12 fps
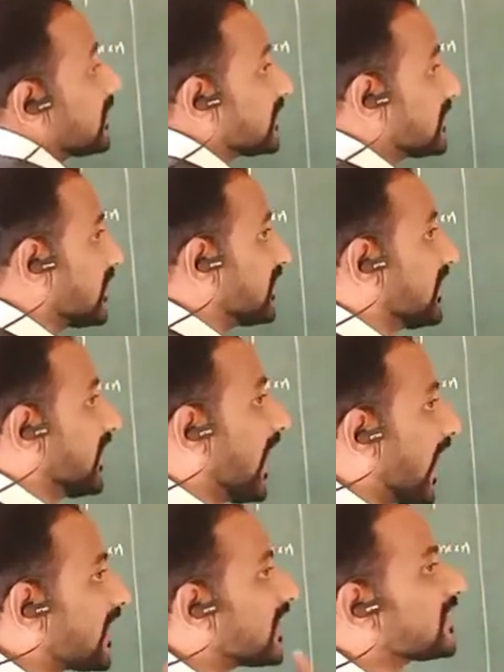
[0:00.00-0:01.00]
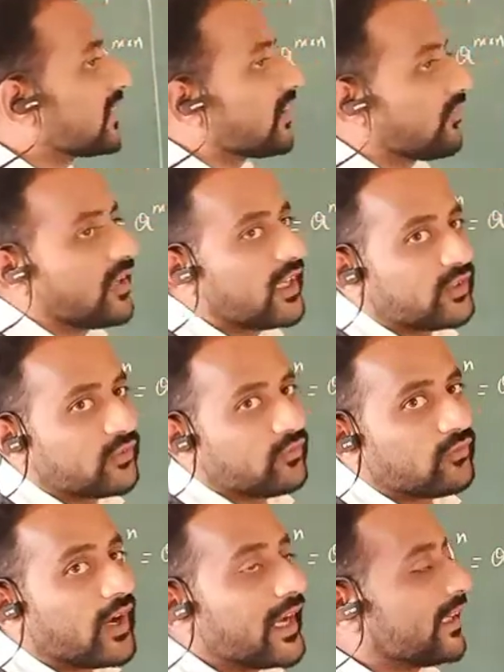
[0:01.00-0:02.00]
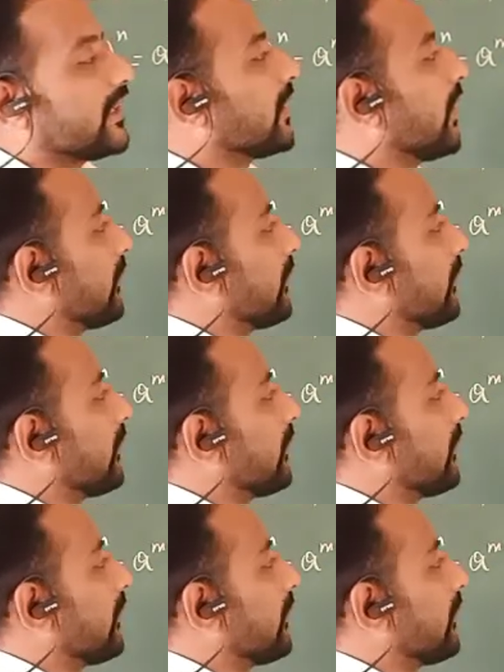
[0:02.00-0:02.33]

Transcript: is another way to find